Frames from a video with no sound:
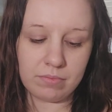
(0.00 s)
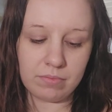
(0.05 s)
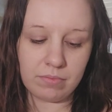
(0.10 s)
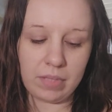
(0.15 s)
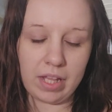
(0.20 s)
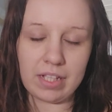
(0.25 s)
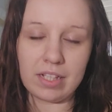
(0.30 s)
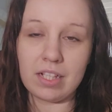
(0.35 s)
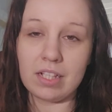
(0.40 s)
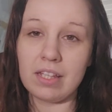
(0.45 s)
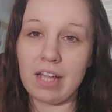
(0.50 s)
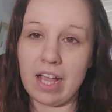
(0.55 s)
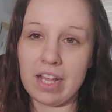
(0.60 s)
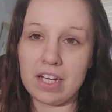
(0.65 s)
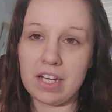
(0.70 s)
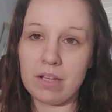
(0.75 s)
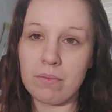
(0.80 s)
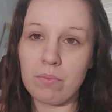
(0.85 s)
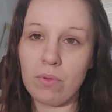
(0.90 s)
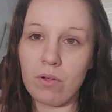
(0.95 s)
like the
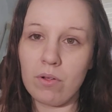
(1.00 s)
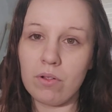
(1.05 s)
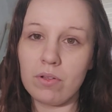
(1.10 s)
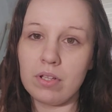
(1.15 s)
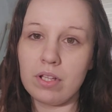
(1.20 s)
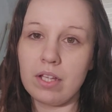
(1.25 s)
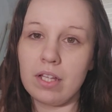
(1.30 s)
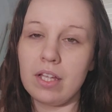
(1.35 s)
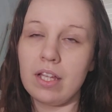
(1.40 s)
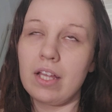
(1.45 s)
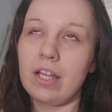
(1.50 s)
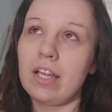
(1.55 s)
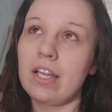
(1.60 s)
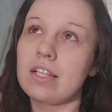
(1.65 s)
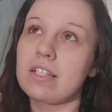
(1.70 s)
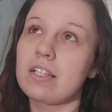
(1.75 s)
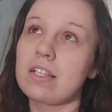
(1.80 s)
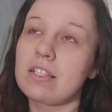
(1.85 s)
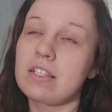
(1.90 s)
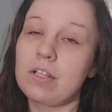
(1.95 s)
lightning bolt
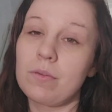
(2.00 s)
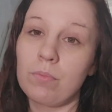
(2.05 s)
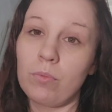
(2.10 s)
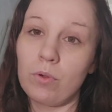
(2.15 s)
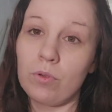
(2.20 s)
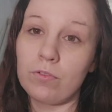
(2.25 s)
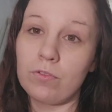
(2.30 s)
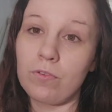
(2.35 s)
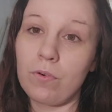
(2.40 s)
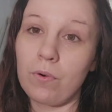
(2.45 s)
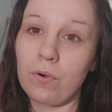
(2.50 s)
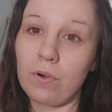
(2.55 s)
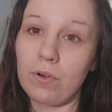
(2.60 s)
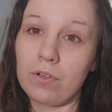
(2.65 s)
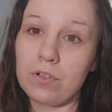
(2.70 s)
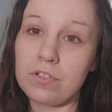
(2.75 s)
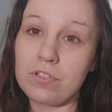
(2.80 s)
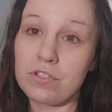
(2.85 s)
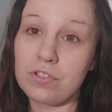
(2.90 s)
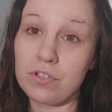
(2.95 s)
is a symbol
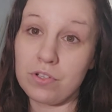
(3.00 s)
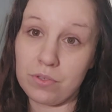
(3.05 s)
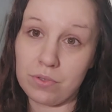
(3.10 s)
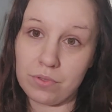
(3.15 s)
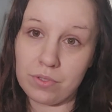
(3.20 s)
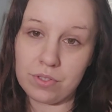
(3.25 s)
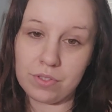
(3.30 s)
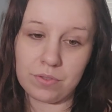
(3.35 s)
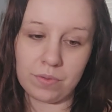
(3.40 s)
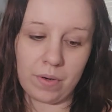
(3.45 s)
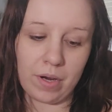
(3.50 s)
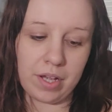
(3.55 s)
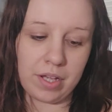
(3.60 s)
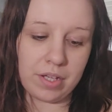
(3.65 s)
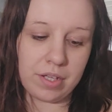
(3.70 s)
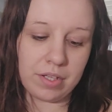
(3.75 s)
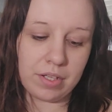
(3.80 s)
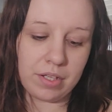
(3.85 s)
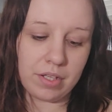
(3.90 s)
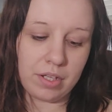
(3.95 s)
for Zeus,
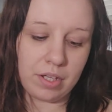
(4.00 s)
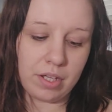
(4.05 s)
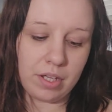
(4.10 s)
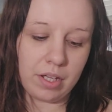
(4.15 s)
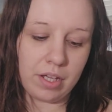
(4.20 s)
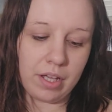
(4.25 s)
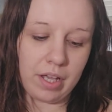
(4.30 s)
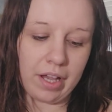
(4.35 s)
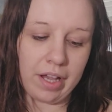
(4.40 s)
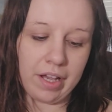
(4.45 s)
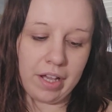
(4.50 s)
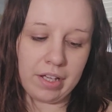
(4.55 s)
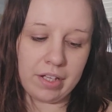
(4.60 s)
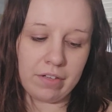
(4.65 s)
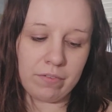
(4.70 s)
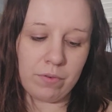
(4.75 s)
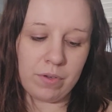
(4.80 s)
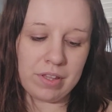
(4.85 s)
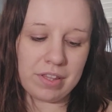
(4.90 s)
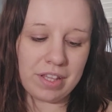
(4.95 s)
right? And
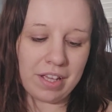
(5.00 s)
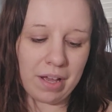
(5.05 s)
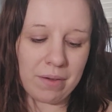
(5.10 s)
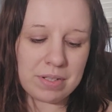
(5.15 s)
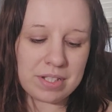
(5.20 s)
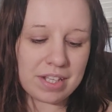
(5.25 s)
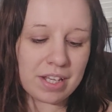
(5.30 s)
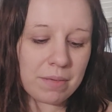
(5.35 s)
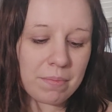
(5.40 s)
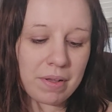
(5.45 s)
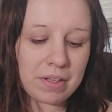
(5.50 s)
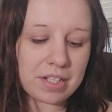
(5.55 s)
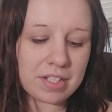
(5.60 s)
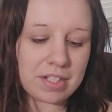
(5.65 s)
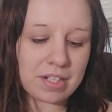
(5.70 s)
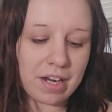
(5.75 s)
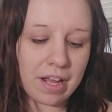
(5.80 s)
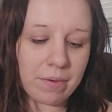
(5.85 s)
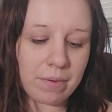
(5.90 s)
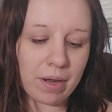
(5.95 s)
if we think, I was thinking about this
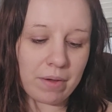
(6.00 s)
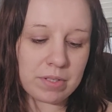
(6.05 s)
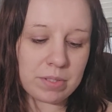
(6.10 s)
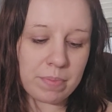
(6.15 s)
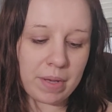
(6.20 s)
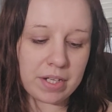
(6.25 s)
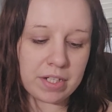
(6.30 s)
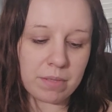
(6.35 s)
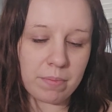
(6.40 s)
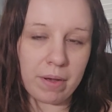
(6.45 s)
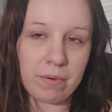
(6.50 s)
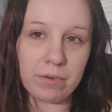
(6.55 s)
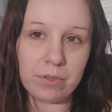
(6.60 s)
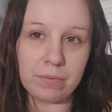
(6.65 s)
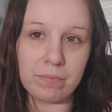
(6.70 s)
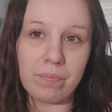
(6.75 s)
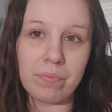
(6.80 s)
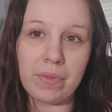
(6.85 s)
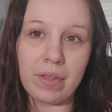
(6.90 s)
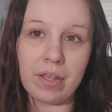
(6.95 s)
today when I was painting my
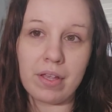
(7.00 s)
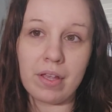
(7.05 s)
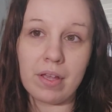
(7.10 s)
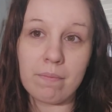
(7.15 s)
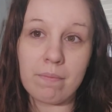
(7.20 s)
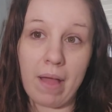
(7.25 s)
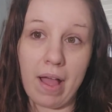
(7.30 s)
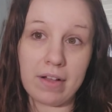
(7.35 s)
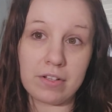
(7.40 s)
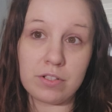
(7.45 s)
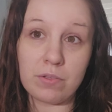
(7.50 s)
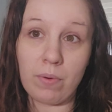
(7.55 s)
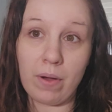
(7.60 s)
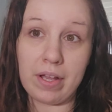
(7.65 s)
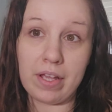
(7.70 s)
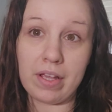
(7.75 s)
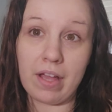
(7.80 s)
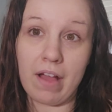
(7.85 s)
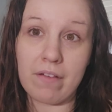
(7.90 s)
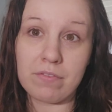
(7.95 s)
room back to
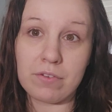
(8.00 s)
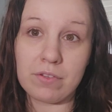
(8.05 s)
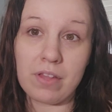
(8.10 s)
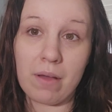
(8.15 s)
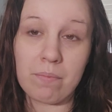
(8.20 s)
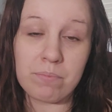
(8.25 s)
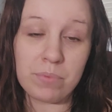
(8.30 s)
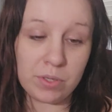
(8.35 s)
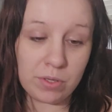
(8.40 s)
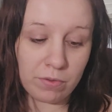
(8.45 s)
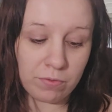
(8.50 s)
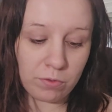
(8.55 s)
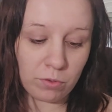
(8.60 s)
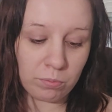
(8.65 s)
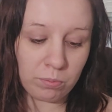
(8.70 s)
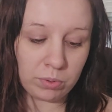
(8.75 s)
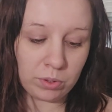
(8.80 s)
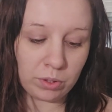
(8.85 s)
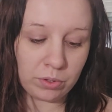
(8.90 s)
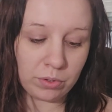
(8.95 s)
white after that beautiful
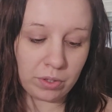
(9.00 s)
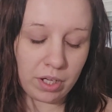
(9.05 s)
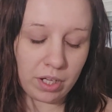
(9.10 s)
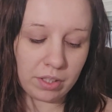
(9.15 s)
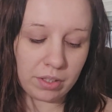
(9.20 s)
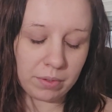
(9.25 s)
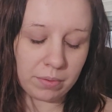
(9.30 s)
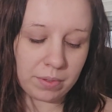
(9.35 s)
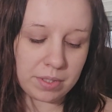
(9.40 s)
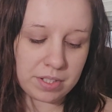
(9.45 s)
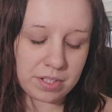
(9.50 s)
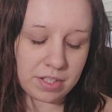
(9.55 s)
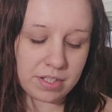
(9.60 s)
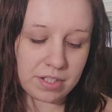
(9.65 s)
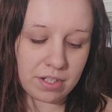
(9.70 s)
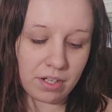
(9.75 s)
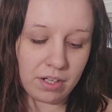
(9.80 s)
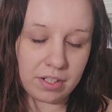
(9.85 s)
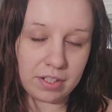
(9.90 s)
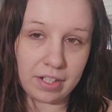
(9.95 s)
blue color it's
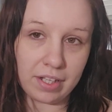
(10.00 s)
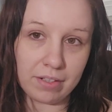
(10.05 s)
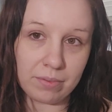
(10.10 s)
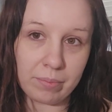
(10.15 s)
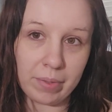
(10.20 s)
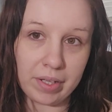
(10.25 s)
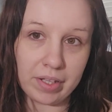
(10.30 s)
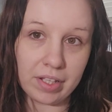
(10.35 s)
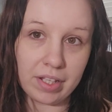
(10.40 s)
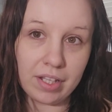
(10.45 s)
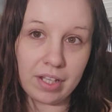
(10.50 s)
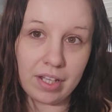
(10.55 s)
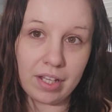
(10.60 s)
gone now, but